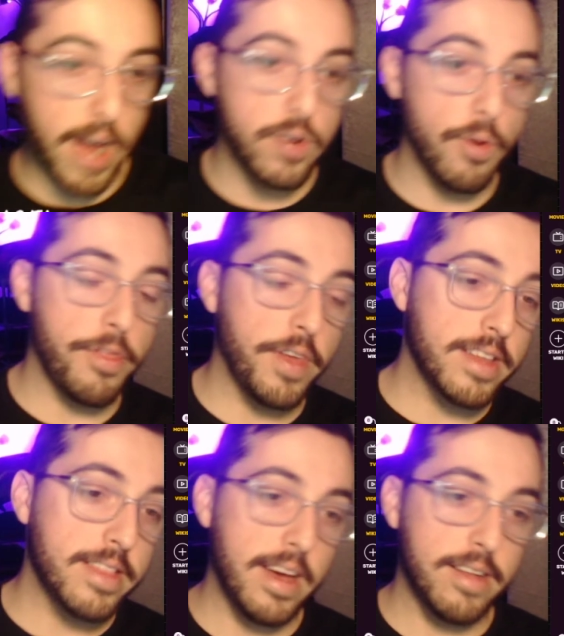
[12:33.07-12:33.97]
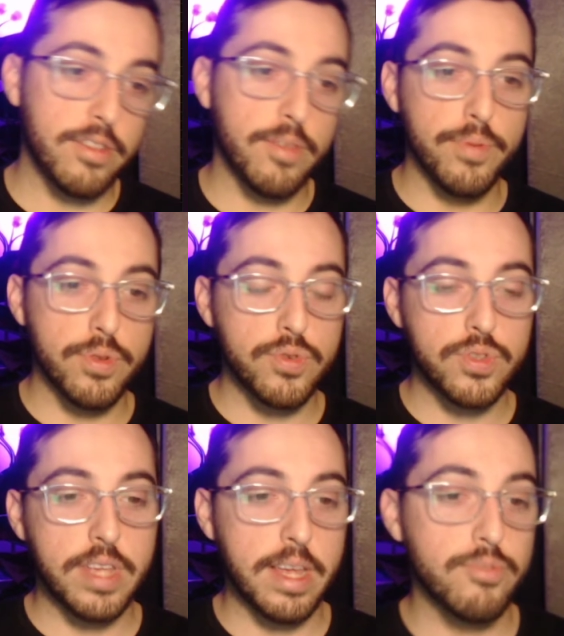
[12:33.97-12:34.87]
don't think that the blue
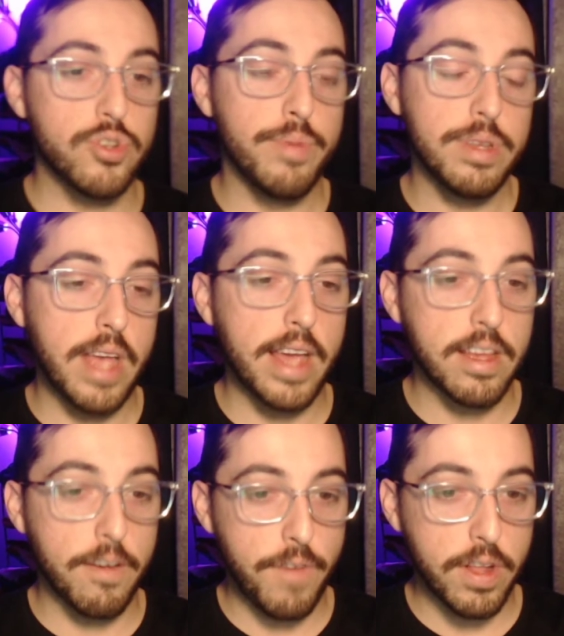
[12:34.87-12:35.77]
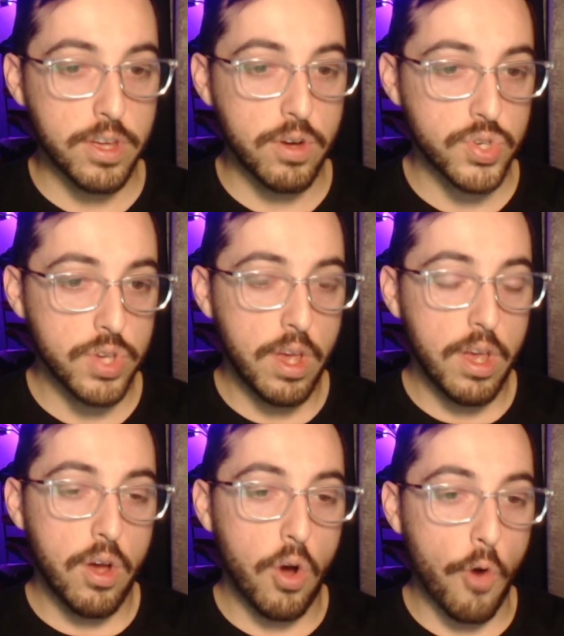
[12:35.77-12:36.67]
team should be taking Aphelios
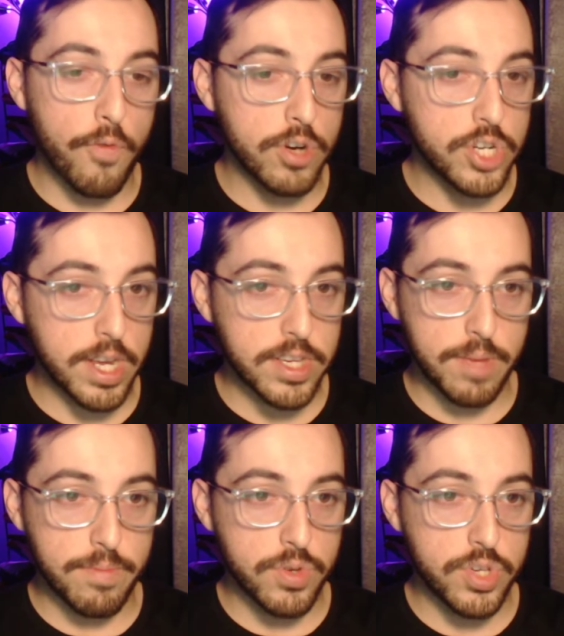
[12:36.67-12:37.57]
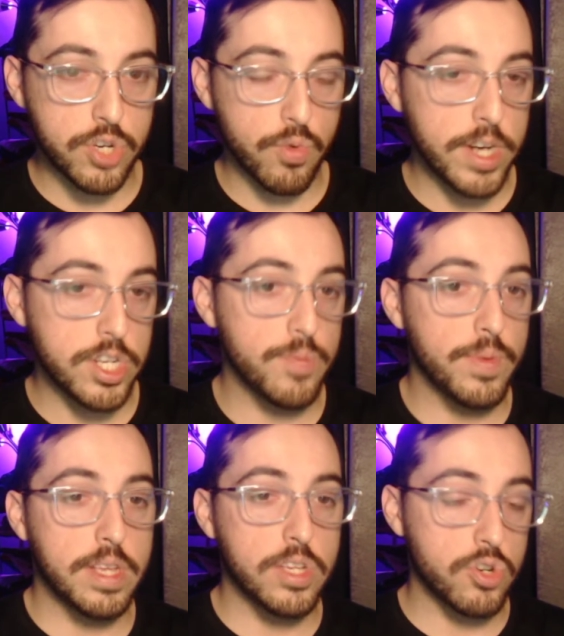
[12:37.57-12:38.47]
over Jinx in most situations,
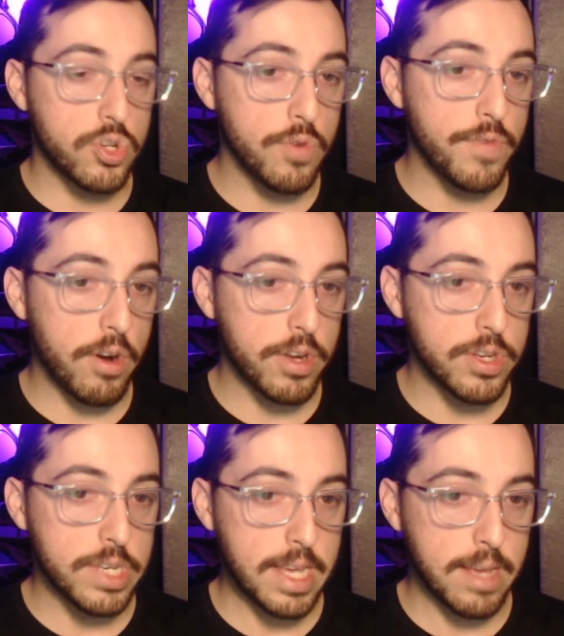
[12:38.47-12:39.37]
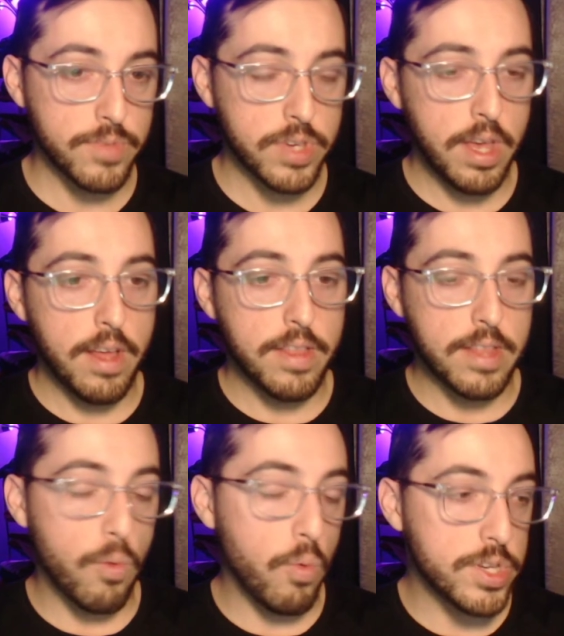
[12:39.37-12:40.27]
but these are two very good teams.
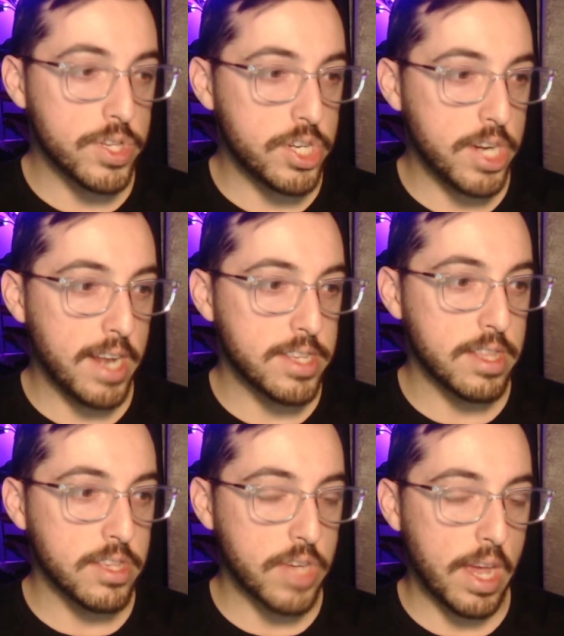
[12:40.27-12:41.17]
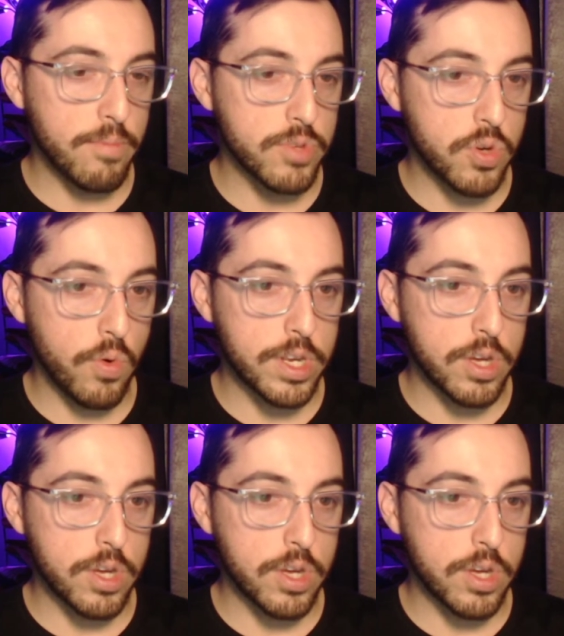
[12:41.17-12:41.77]
There was a chance that this game was going to go